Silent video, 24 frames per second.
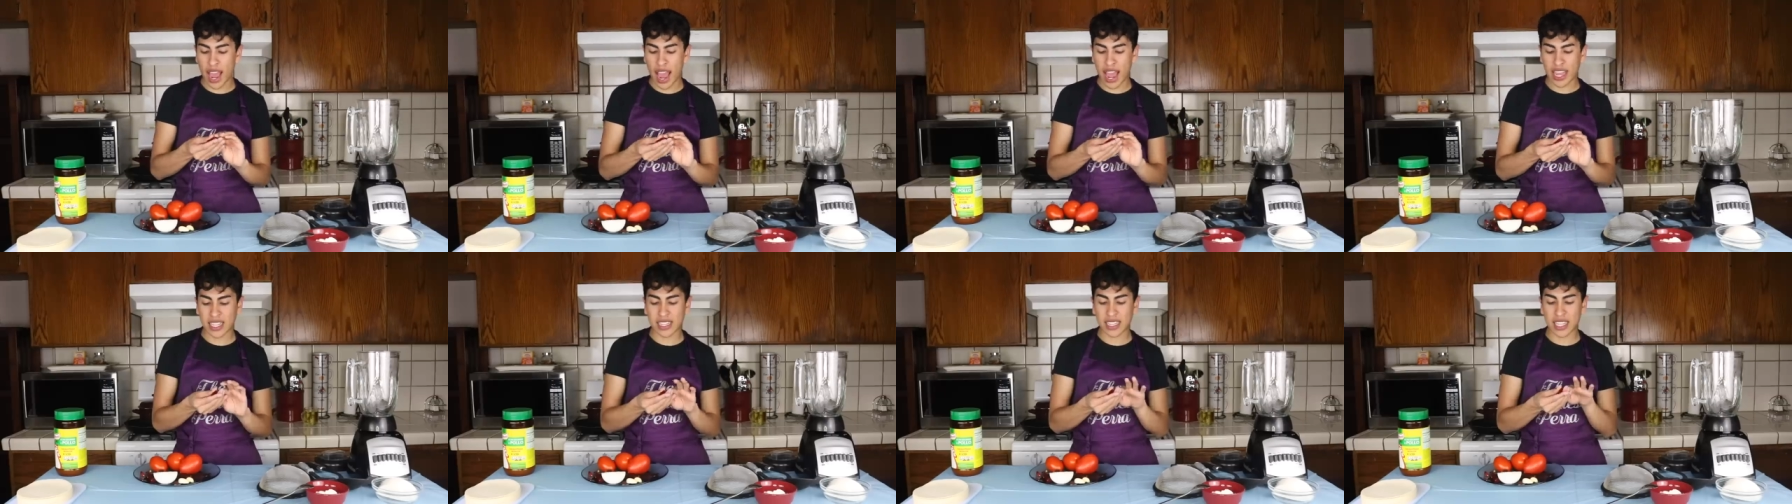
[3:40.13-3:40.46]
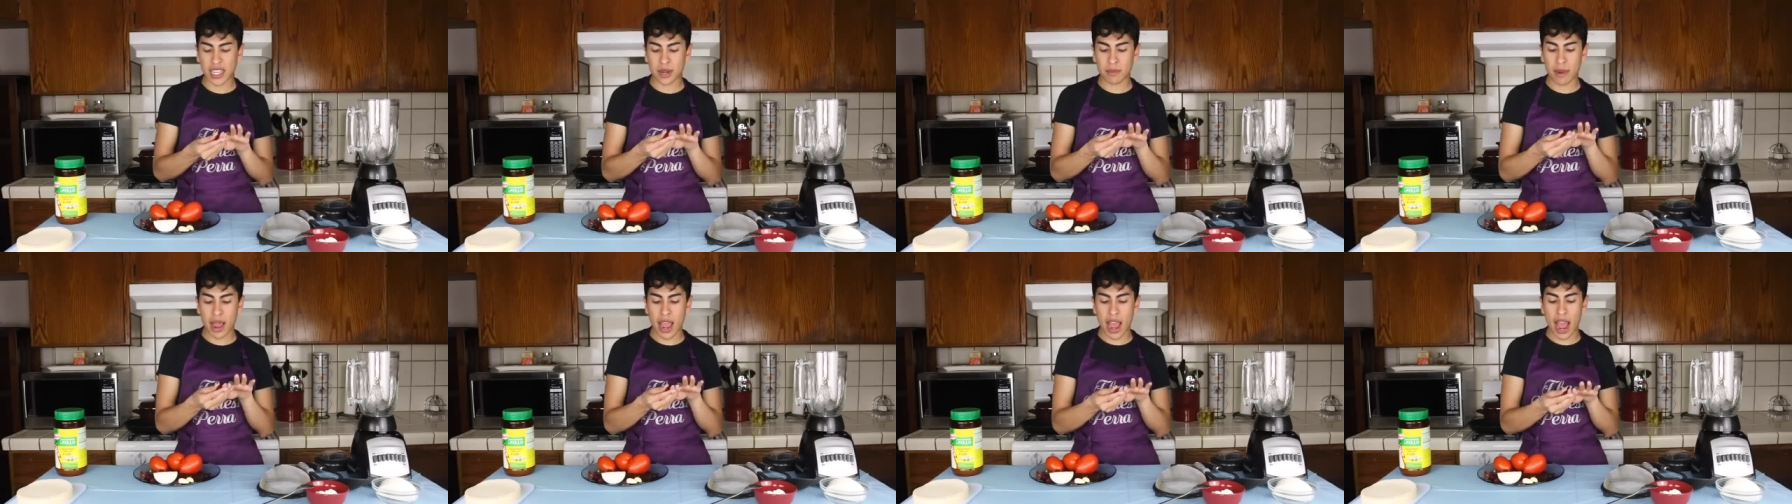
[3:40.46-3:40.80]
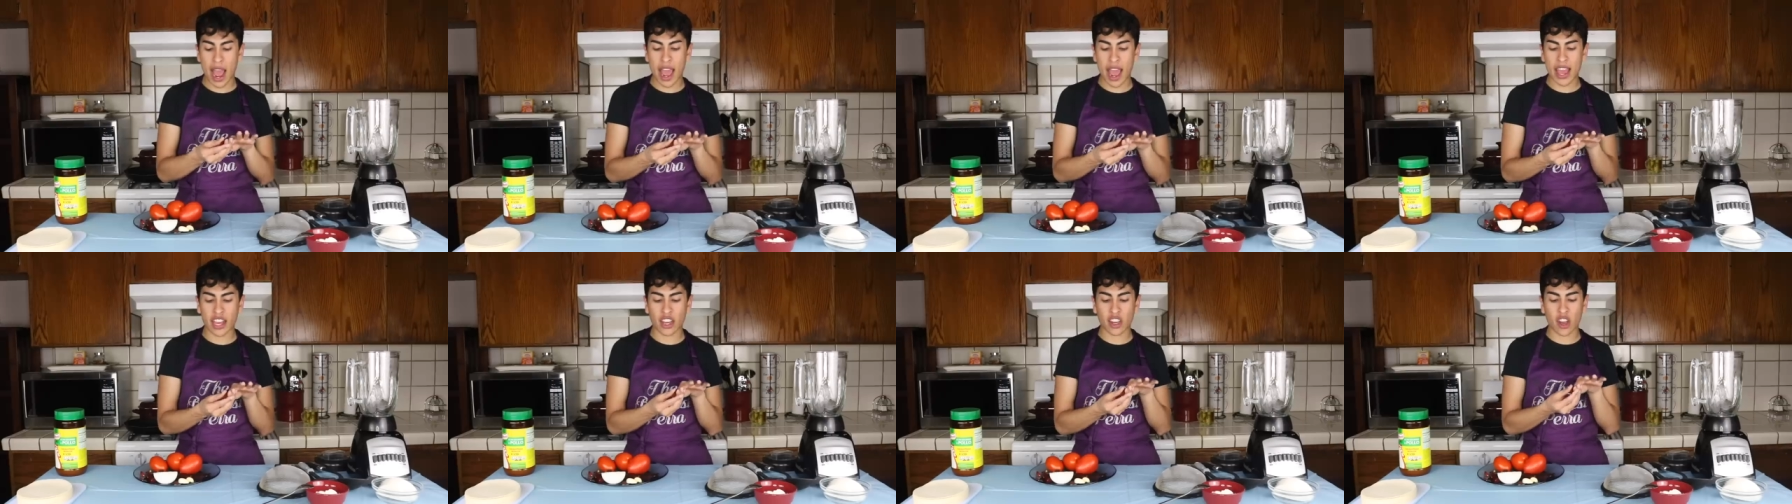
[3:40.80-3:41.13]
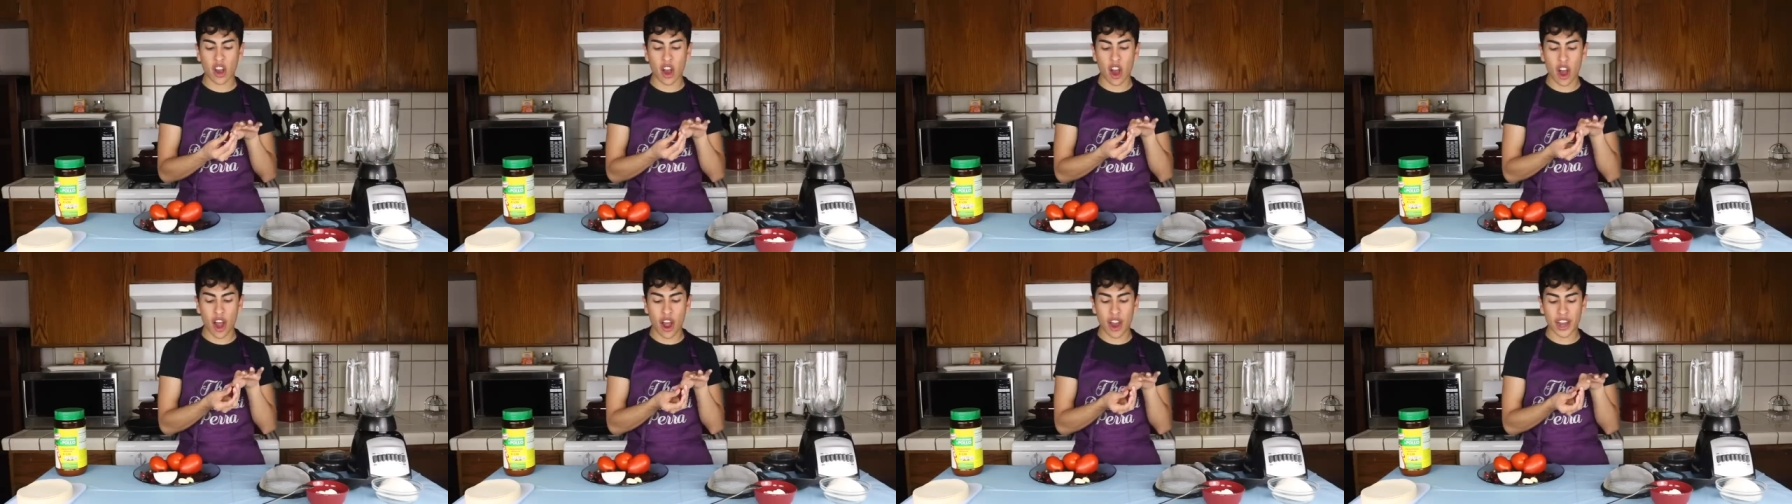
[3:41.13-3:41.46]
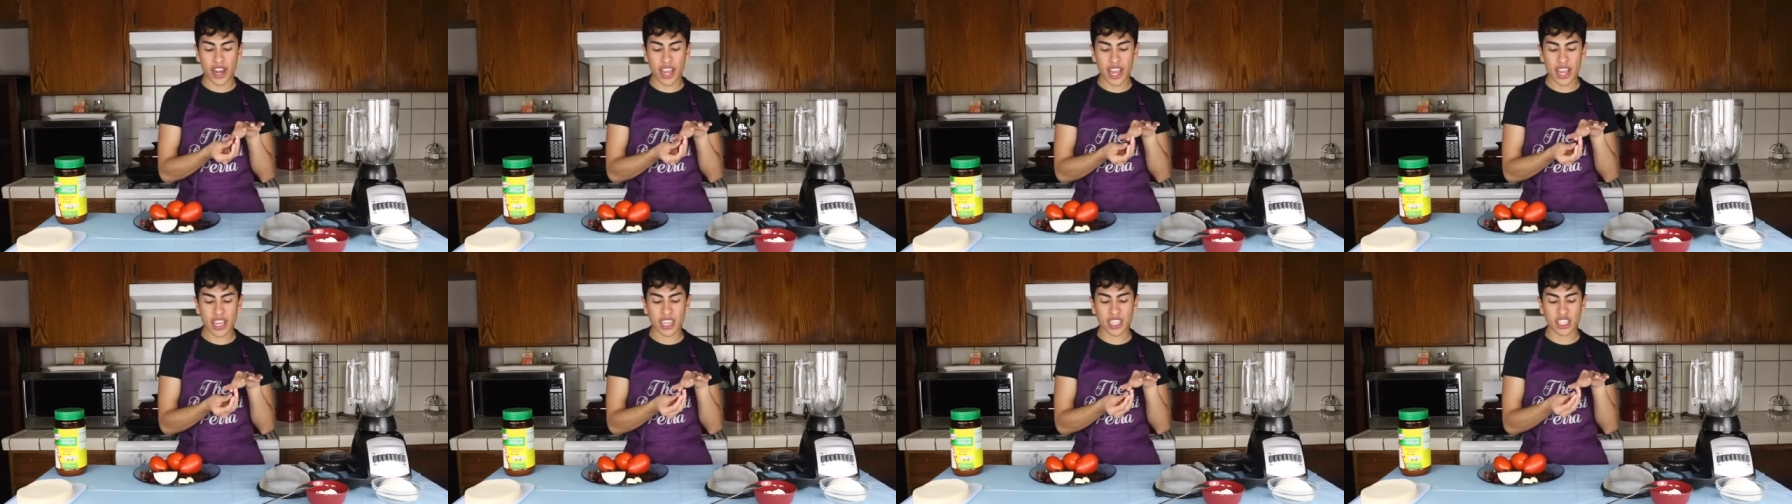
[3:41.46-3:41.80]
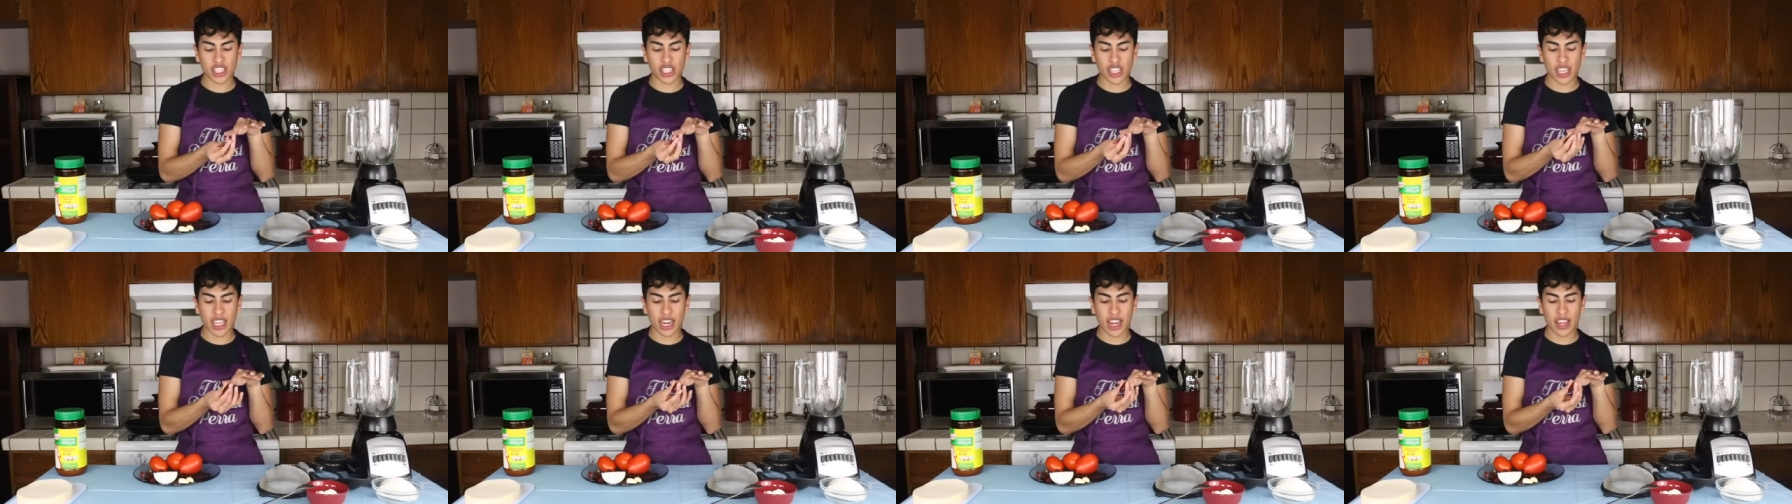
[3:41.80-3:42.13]
I did my iconic
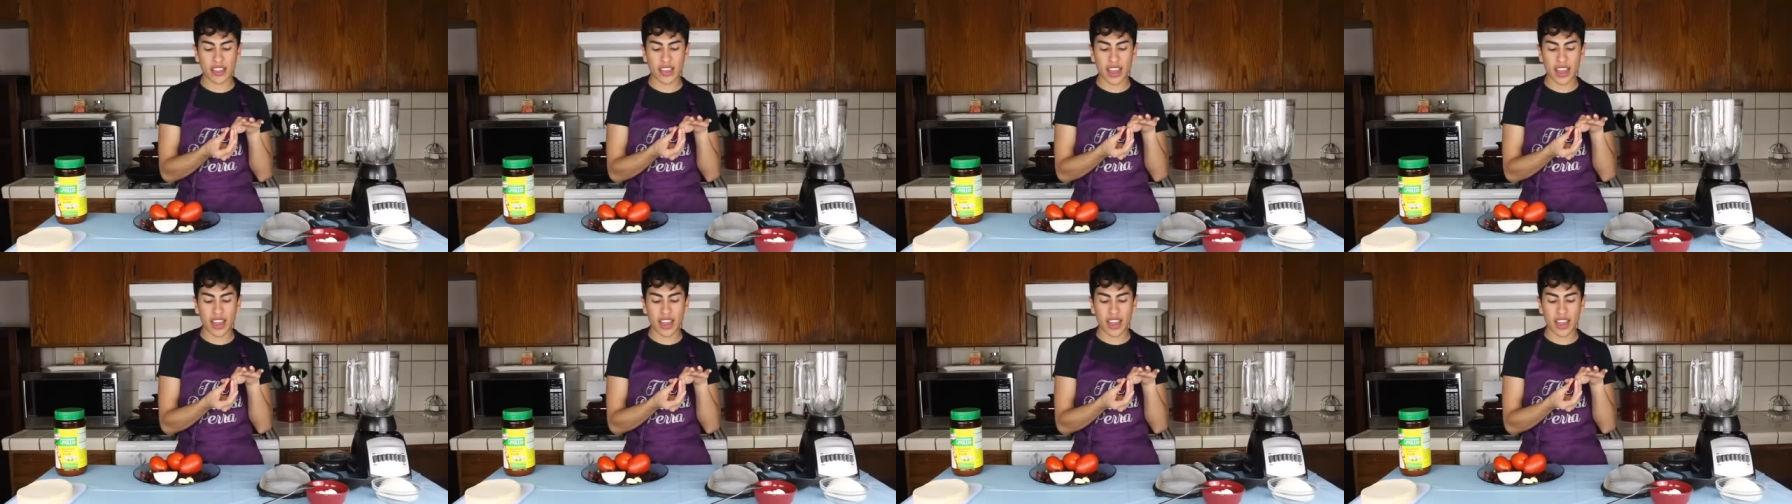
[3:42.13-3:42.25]
chile